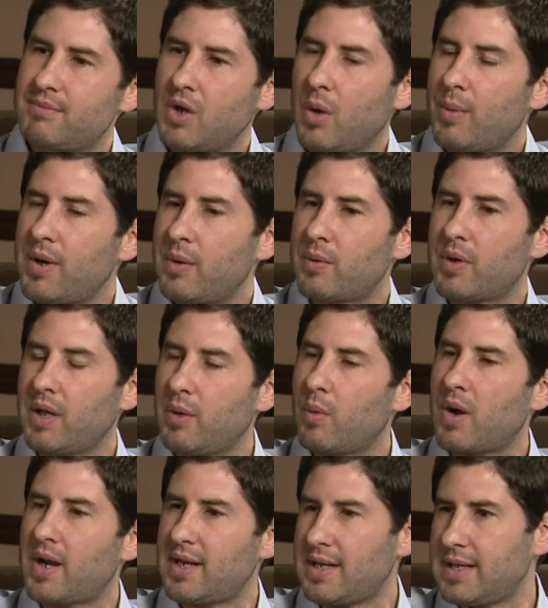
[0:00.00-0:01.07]
nobody really
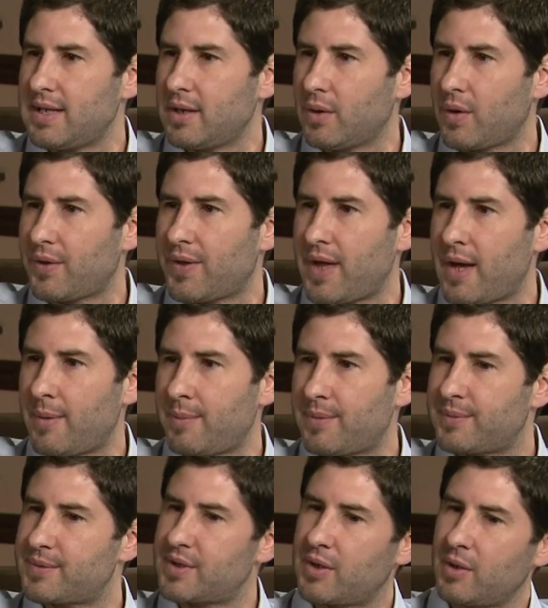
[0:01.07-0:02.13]
wanted to deal with
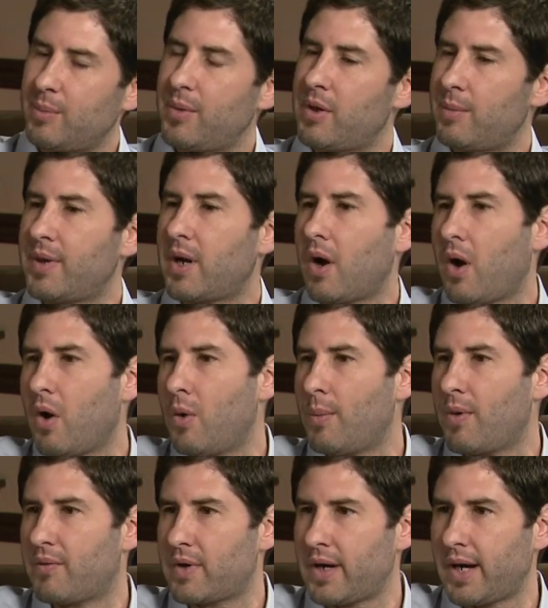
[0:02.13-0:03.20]
them. So you put them in a
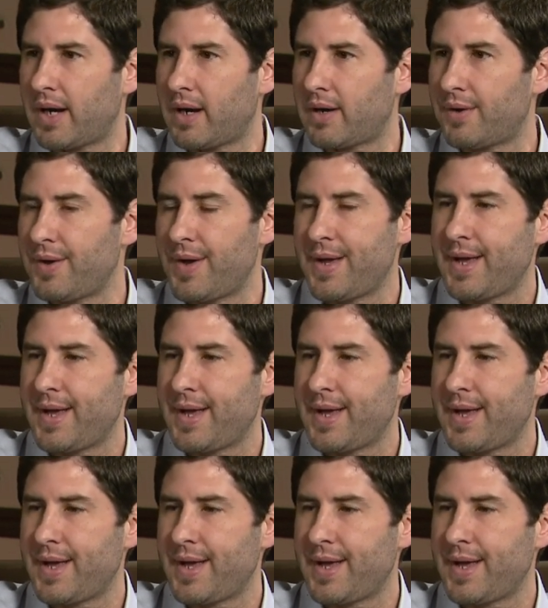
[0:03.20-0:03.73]
home over here